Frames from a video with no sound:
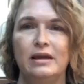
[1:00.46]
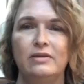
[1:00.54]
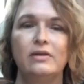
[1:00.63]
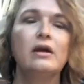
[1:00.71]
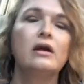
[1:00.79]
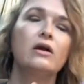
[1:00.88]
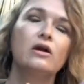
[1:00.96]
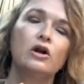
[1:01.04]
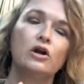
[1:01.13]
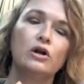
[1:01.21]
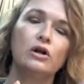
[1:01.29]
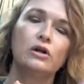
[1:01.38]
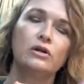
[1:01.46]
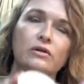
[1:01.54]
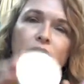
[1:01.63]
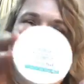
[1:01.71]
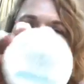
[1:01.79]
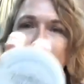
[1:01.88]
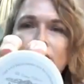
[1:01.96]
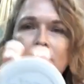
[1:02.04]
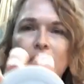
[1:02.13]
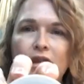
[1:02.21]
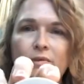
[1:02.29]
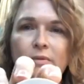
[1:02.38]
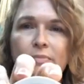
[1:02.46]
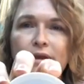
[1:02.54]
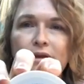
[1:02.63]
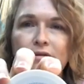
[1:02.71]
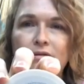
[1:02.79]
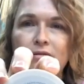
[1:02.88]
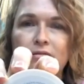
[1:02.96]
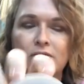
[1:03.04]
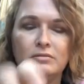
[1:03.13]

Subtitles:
there. Lemon peel,